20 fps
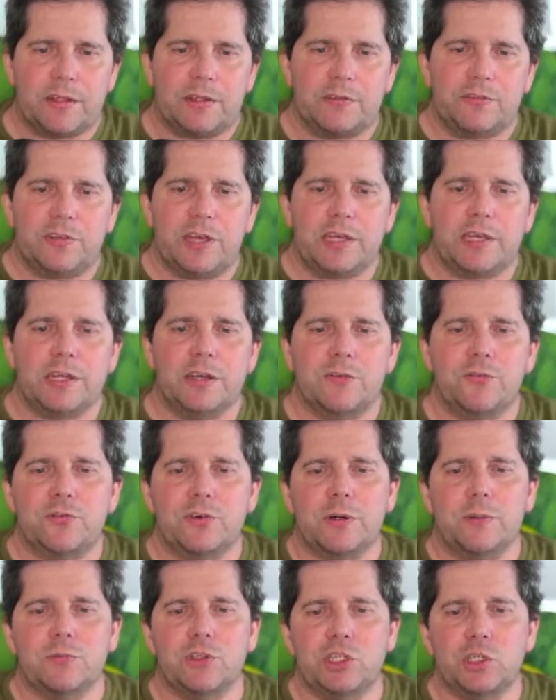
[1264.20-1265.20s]
taken
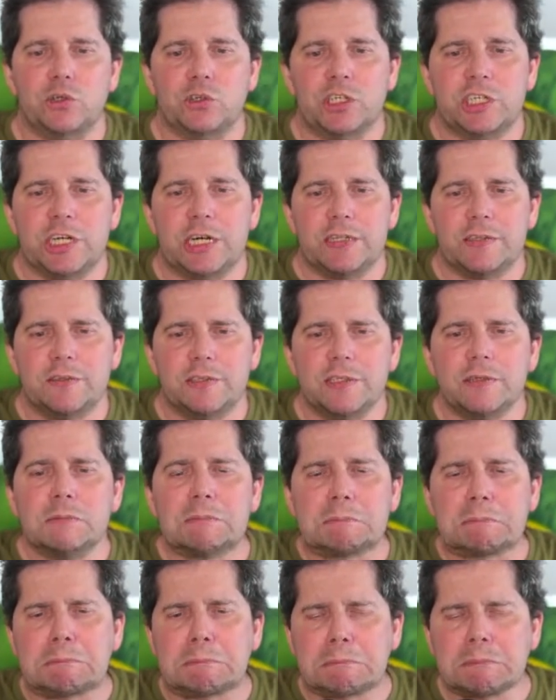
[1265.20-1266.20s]
from Ciocaltea,
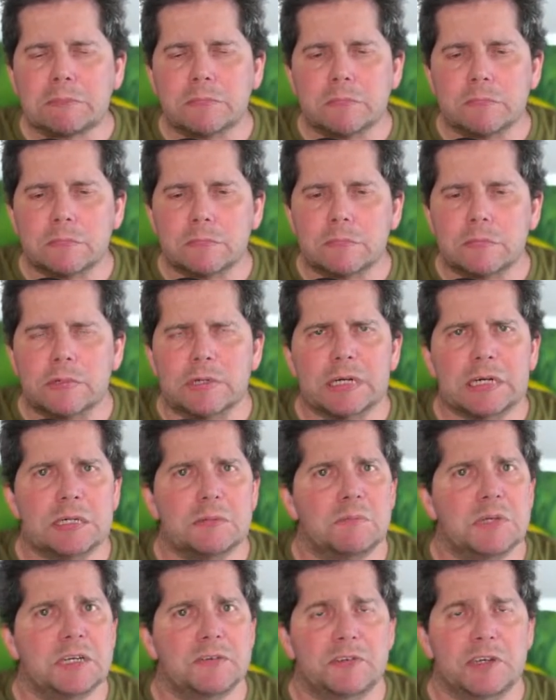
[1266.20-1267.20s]
I
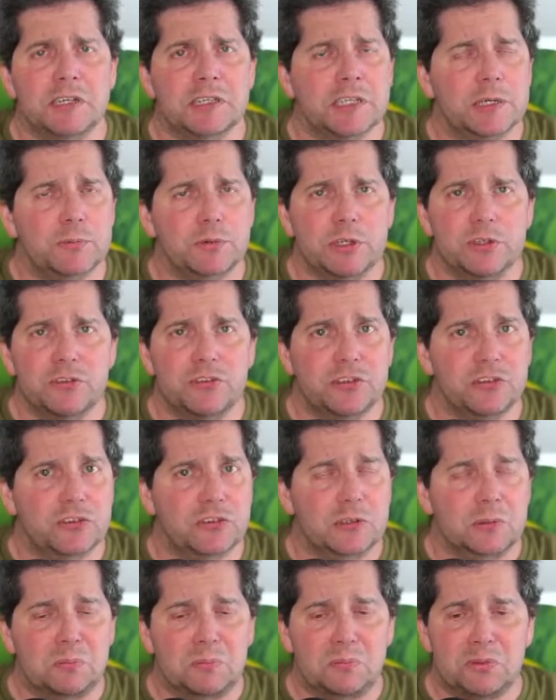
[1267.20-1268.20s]
may have gotten that pronunciation
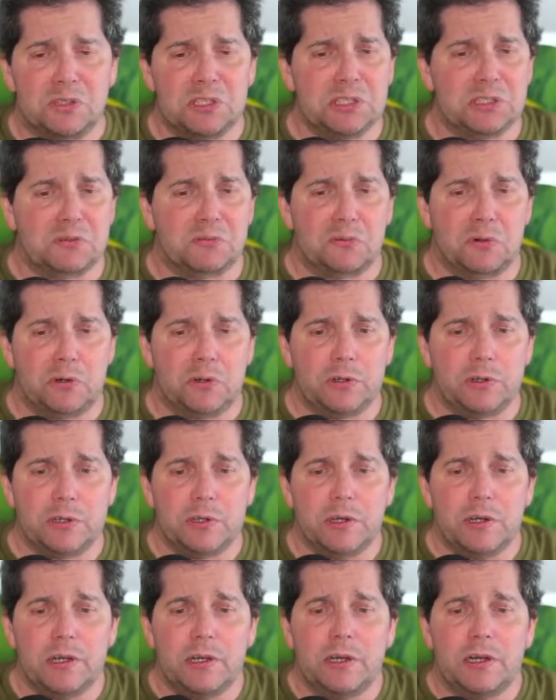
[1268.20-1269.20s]
completely wrong,
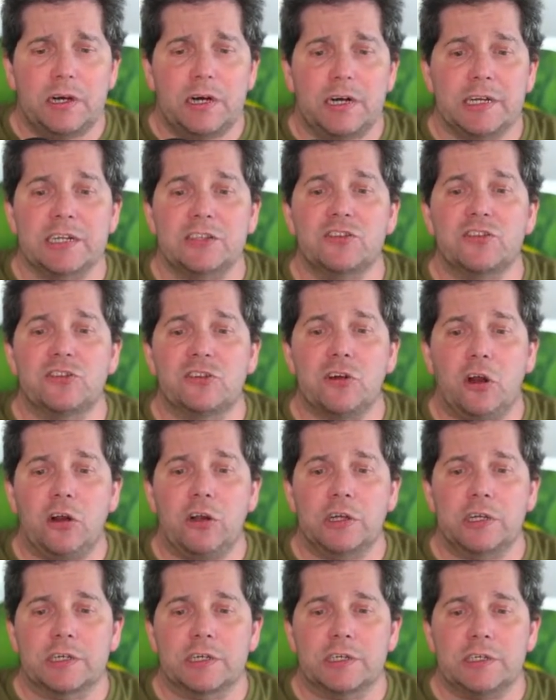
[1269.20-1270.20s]
against
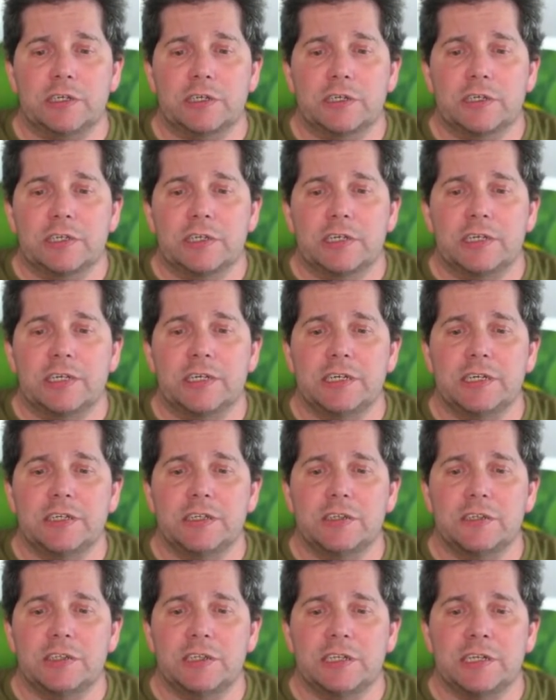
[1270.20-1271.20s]
Darga
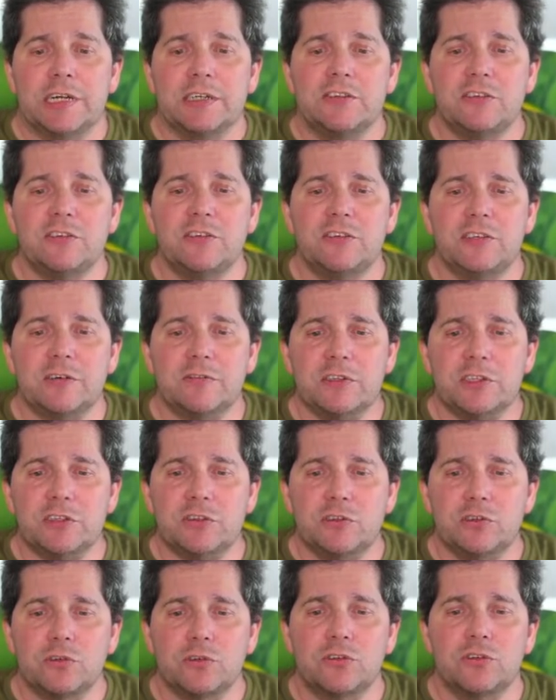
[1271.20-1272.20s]
in the
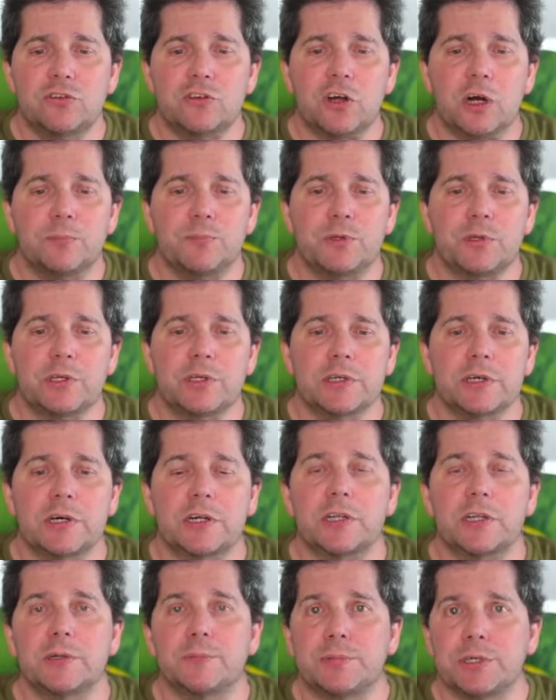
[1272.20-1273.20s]
1972 Skopje
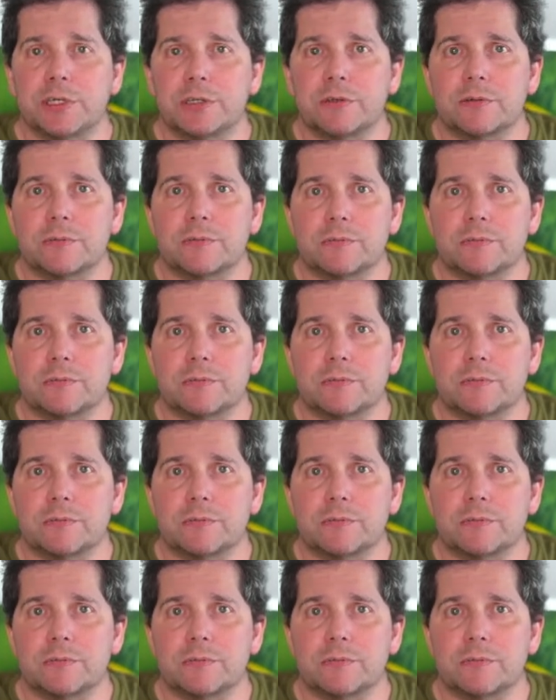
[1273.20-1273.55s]
Olympiad.